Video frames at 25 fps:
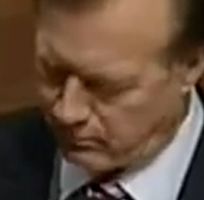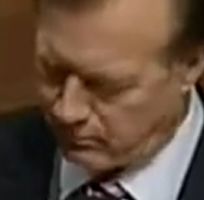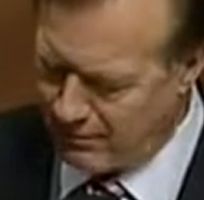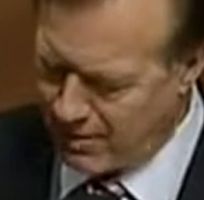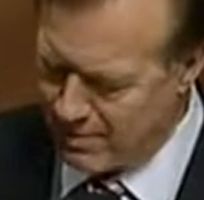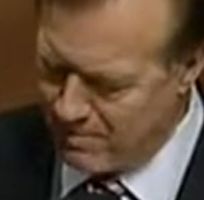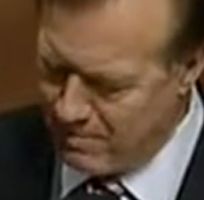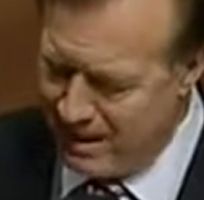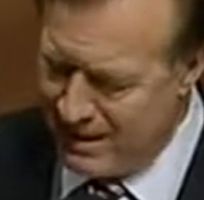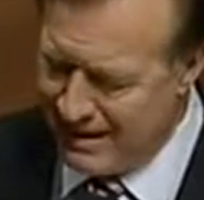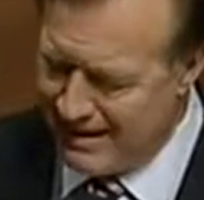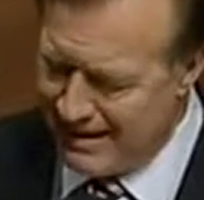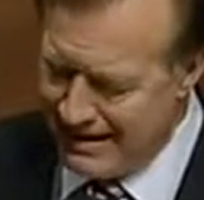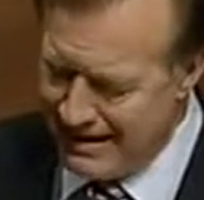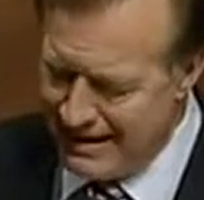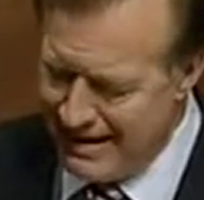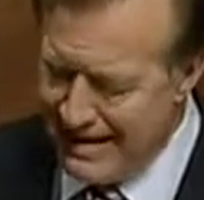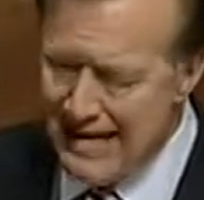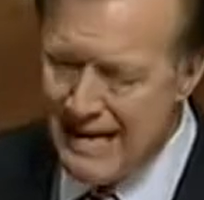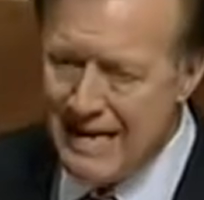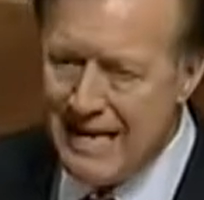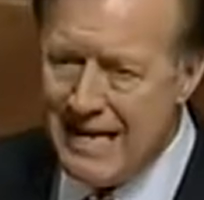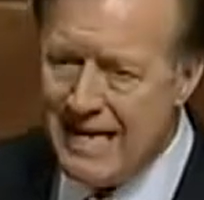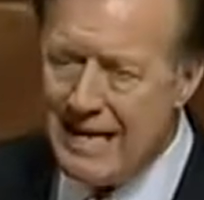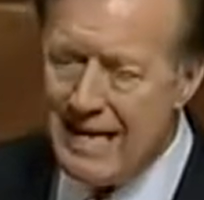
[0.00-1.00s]
But
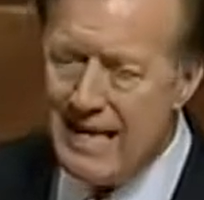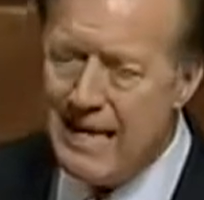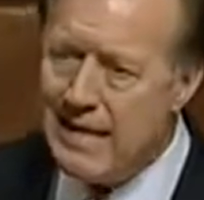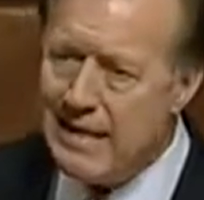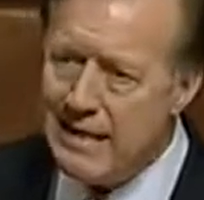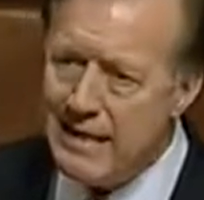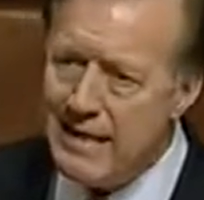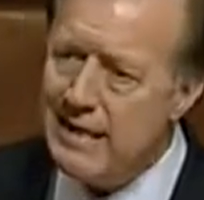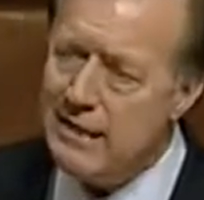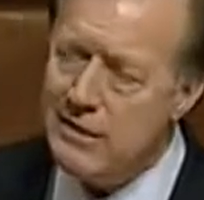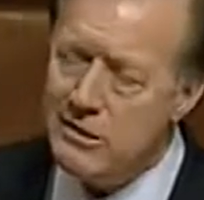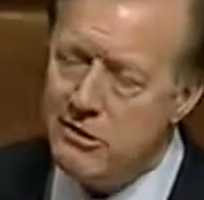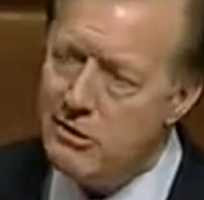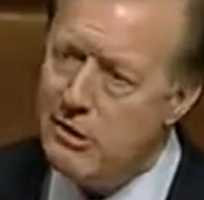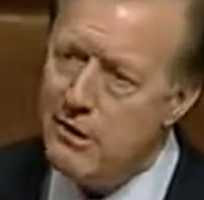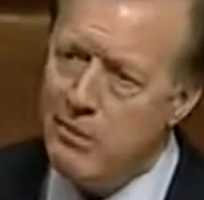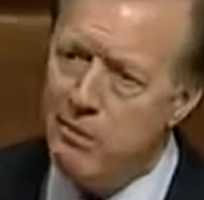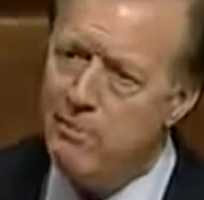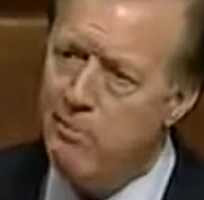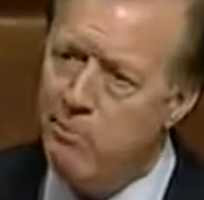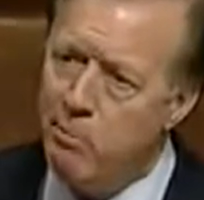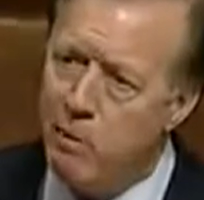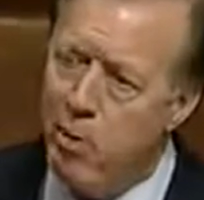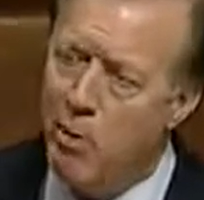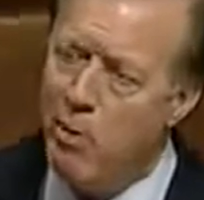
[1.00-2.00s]
it is
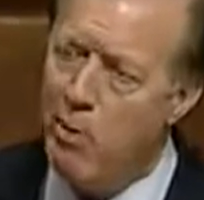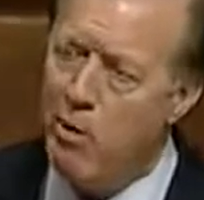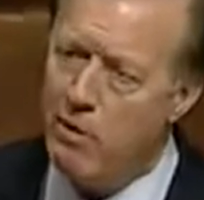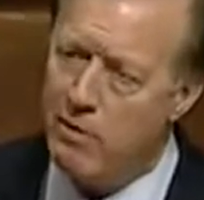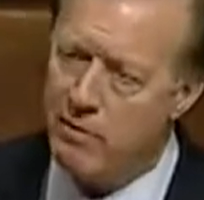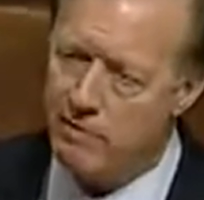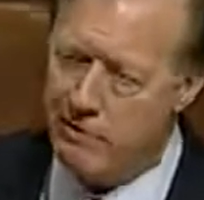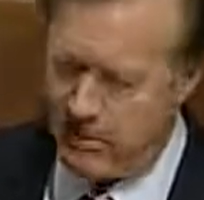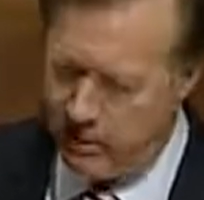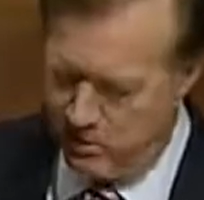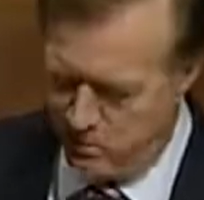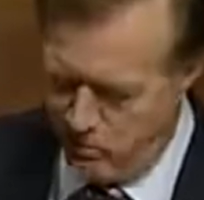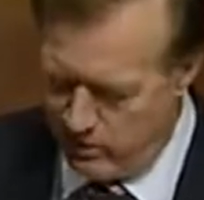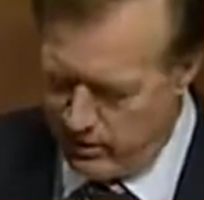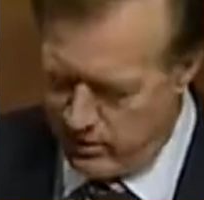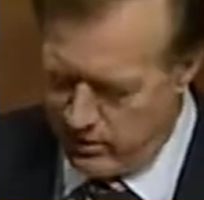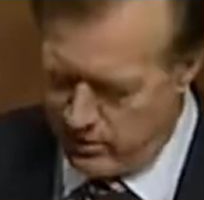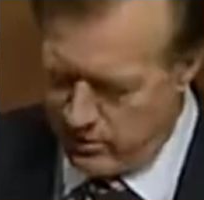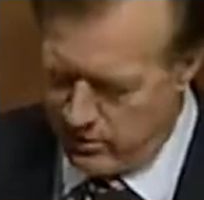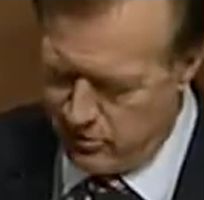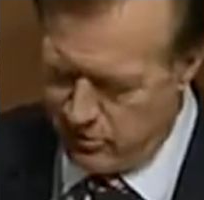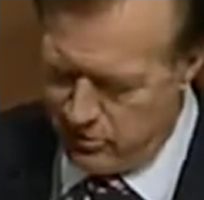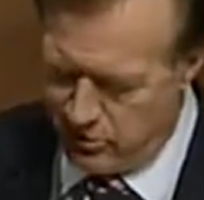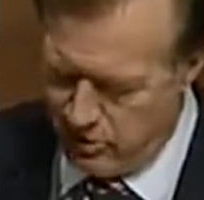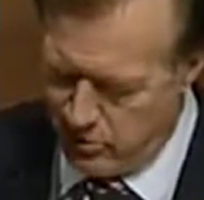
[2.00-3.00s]
important that we
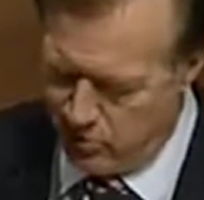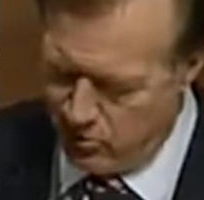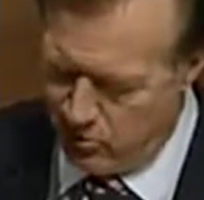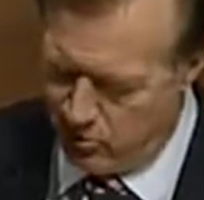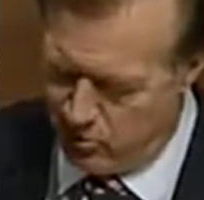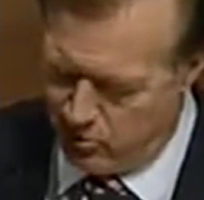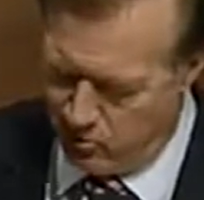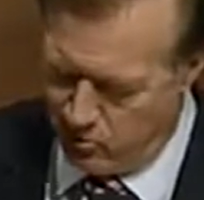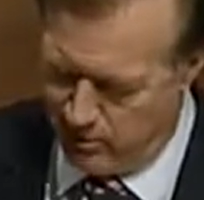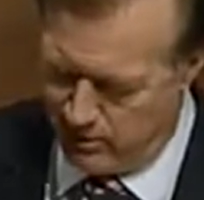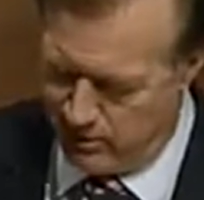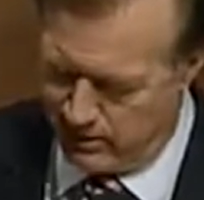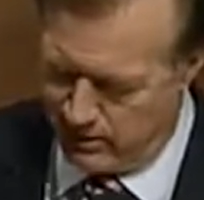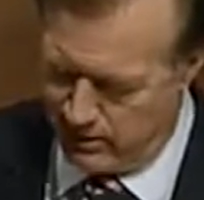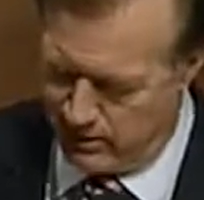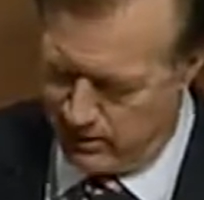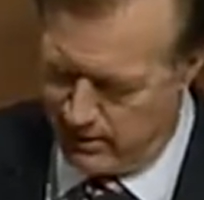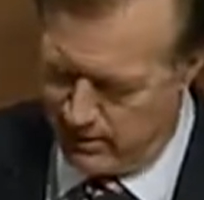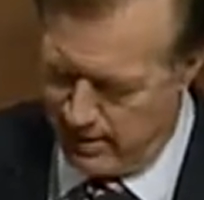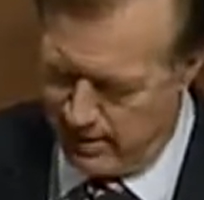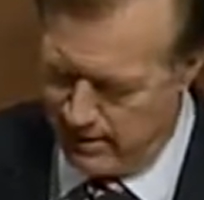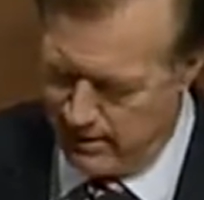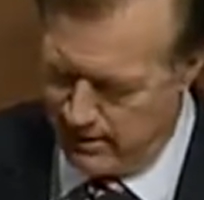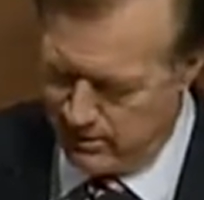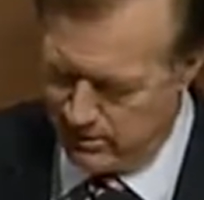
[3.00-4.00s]
continue to
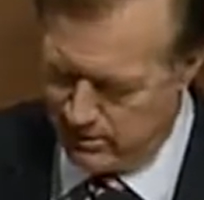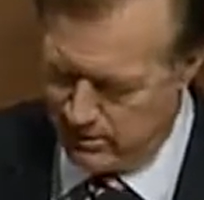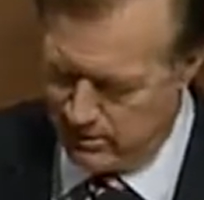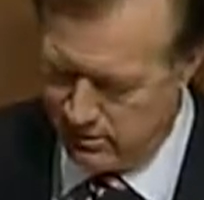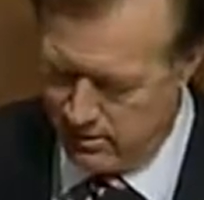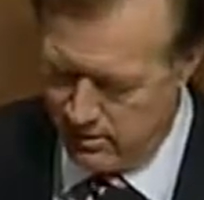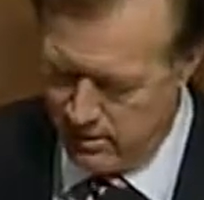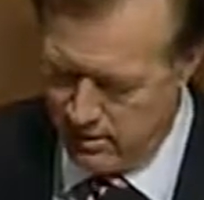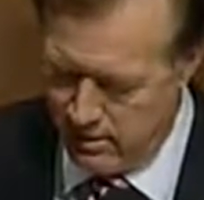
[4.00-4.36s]
recognize